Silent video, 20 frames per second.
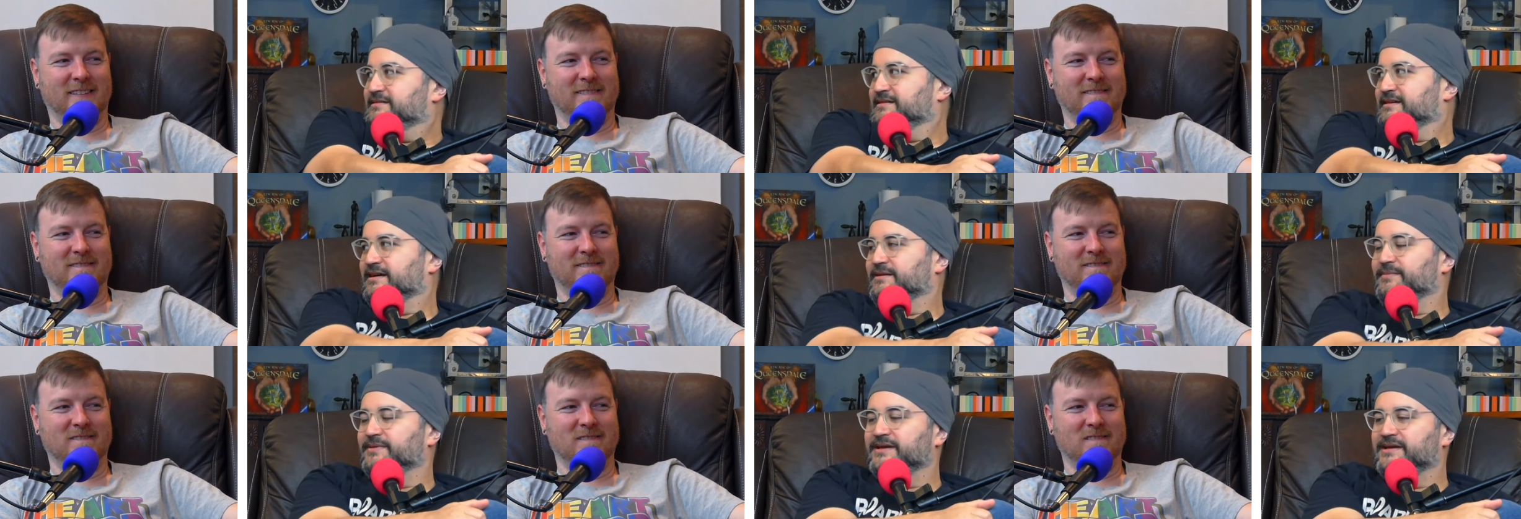
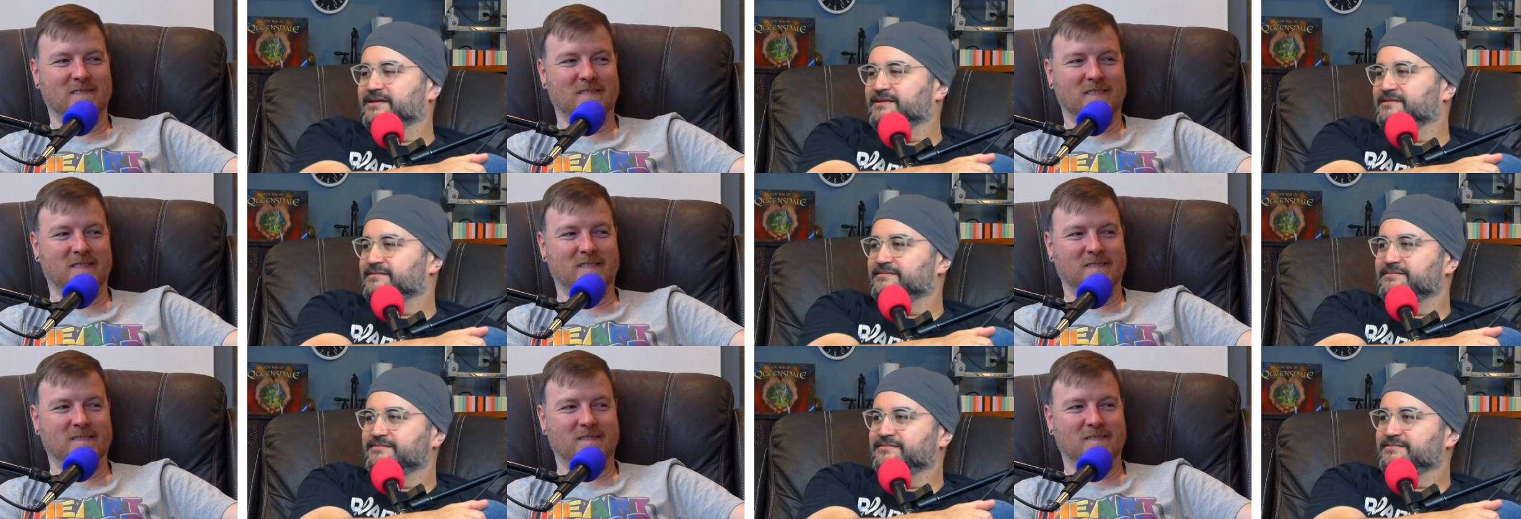Speaker 1: I
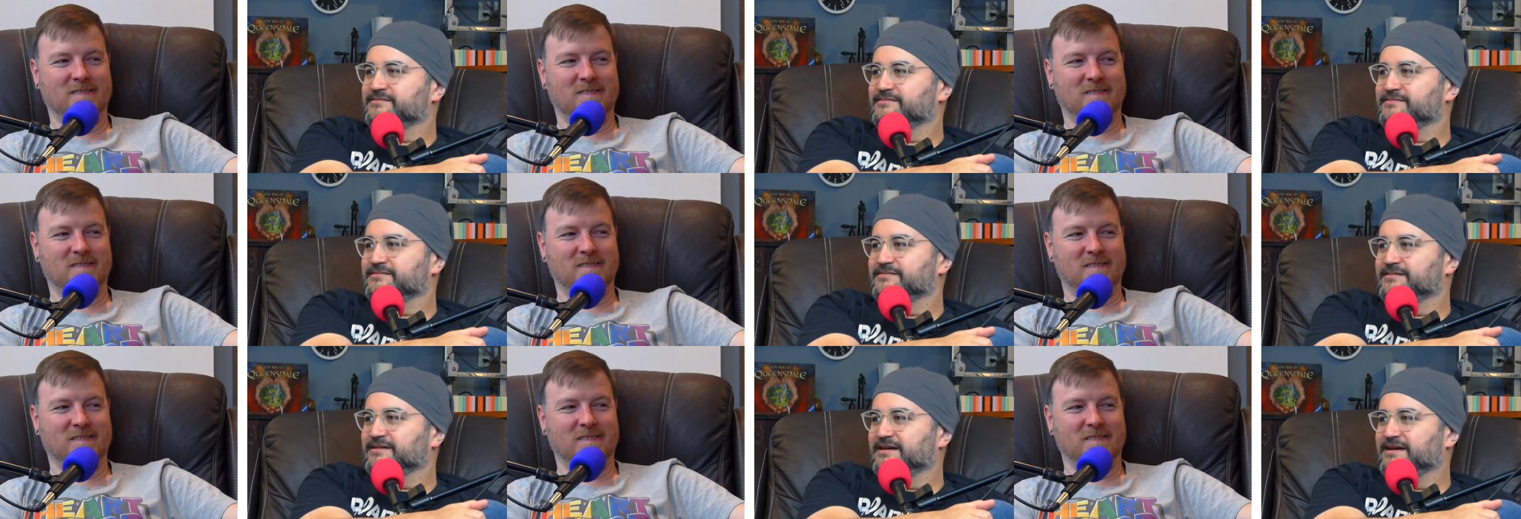mean,
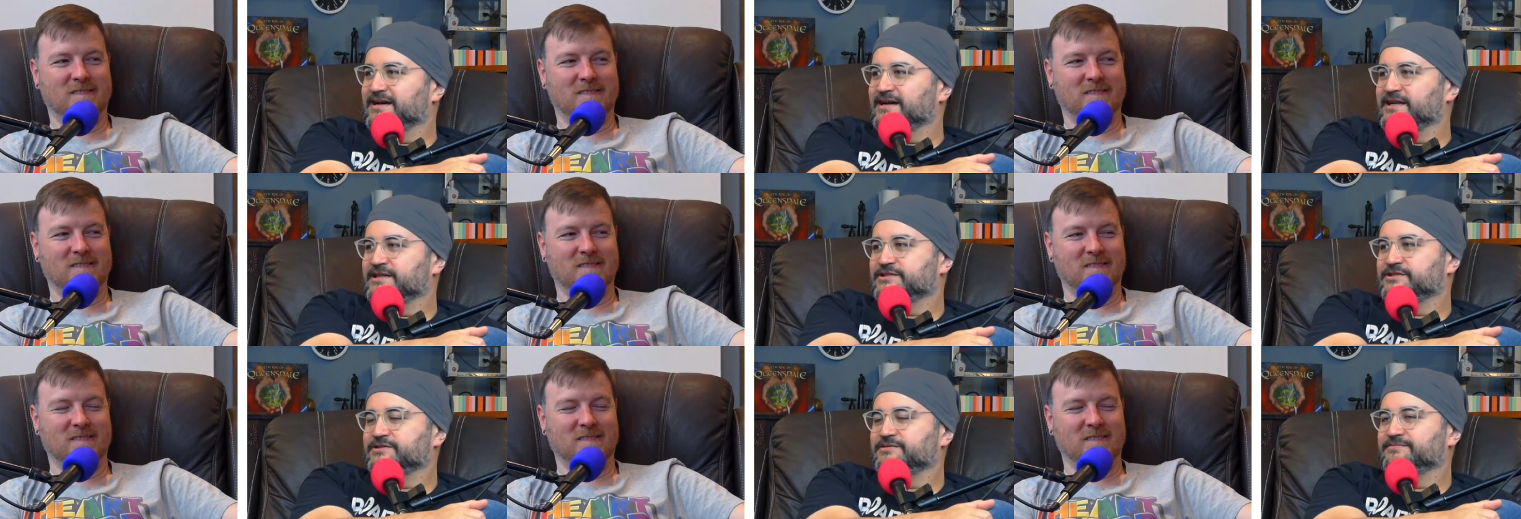
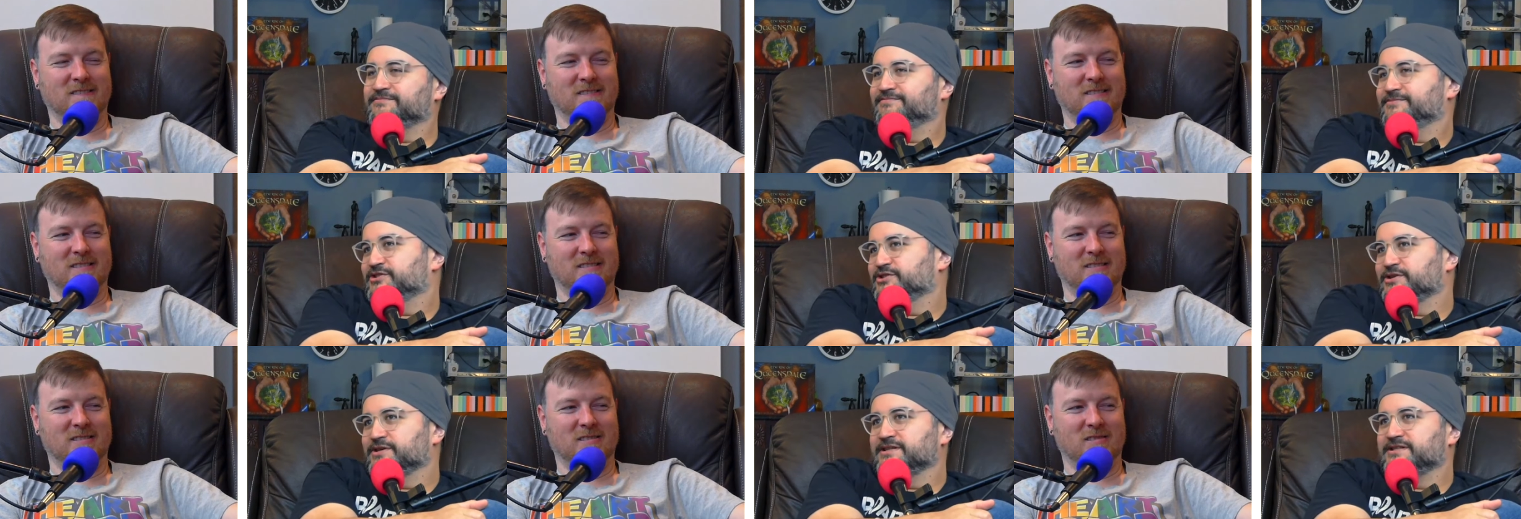I
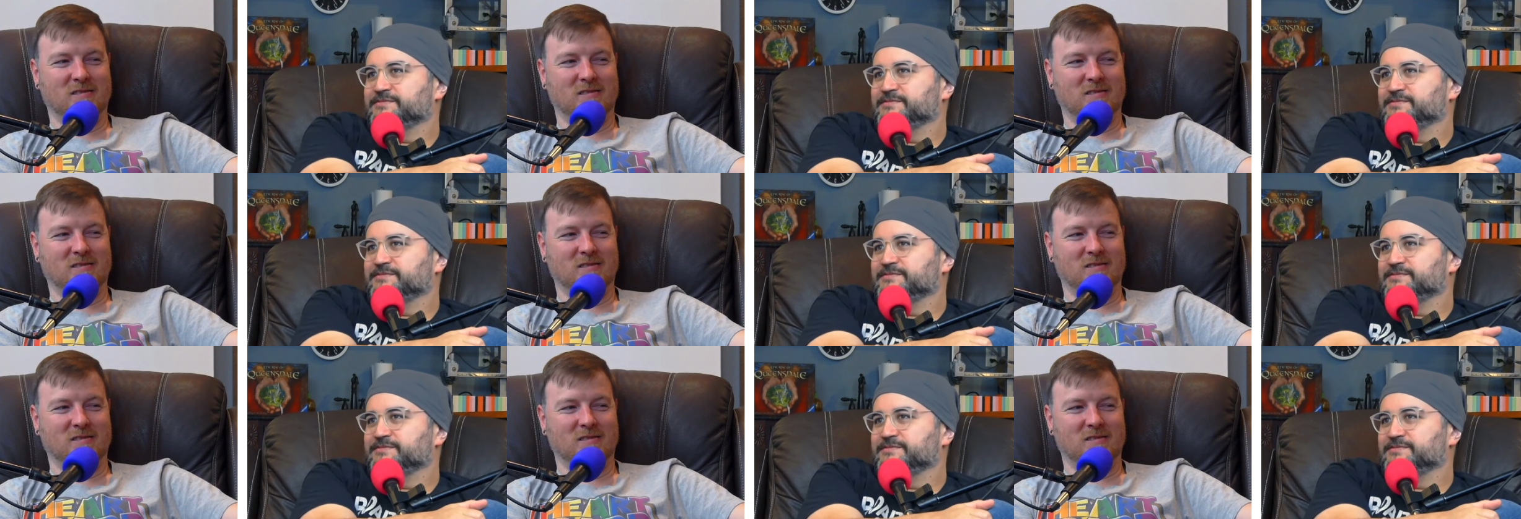trust